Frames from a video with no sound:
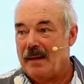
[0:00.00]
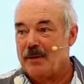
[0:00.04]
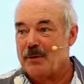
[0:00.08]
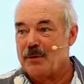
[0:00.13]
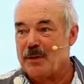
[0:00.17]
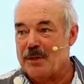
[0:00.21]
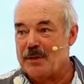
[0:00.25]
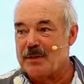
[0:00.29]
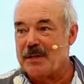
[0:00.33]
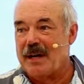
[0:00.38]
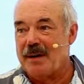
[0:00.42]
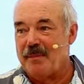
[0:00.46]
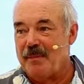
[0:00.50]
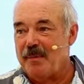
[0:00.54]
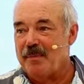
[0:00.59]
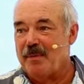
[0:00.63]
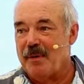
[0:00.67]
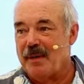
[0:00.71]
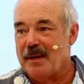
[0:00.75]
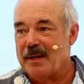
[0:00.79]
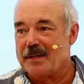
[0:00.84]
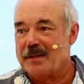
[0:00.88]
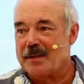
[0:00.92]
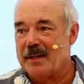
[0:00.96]
She's got to be
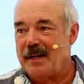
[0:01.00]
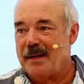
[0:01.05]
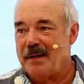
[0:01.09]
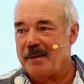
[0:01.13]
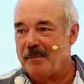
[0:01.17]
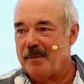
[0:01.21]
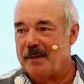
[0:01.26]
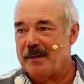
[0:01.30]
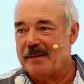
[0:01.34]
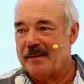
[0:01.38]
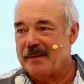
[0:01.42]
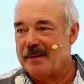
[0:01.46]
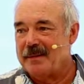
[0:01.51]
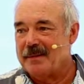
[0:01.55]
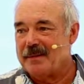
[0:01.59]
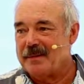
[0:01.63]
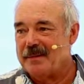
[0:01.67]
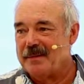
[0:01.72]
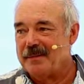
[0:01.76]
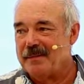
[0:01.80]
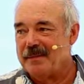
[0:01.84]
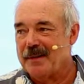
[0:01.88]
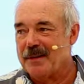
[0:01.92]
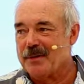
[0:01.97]
pretty excited about this.
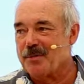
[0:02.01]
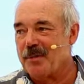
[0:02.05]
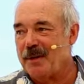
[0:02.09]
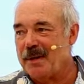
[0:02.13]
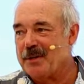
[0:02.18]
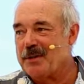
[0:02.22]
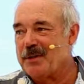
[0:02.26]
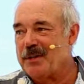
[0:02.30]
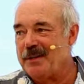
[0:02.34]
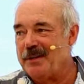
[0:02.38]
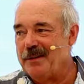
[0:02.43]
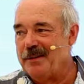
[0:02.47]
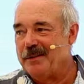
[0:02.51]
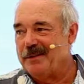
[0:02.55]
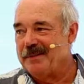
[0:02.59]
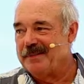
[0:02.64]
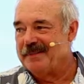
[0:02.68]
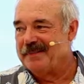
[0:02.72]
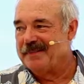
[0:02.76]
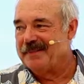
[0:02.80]
Because what does she do?